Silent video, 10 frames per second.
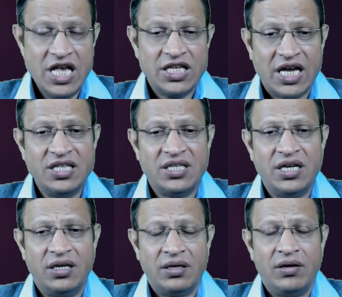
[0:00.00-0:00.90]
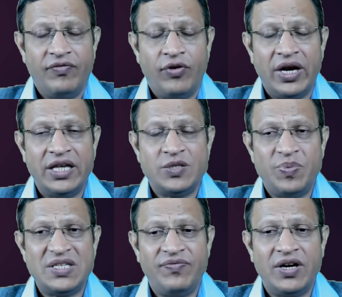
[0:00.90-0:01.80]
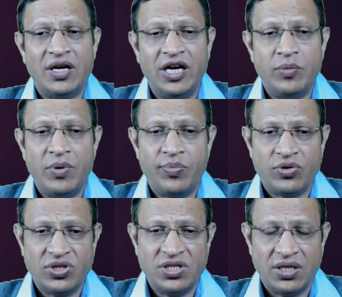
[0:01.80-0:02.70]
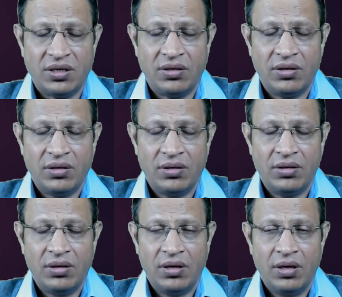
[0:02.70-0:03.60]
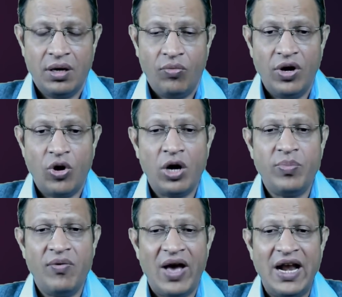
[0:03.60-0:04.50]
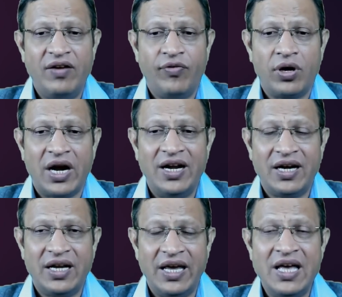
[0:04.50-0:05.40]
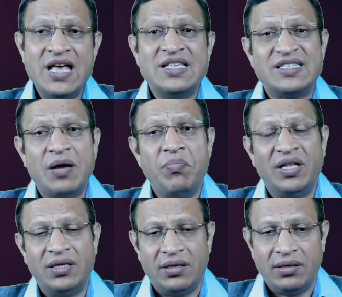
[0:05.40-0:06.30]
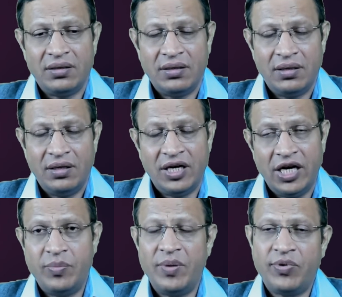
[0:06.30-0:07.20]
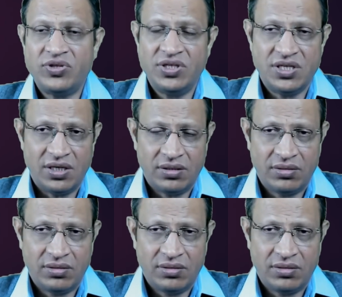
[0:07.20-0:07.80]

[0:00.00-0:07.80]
Consent for a specific treatment procedure will not be valid for conducting some other treatment procedure.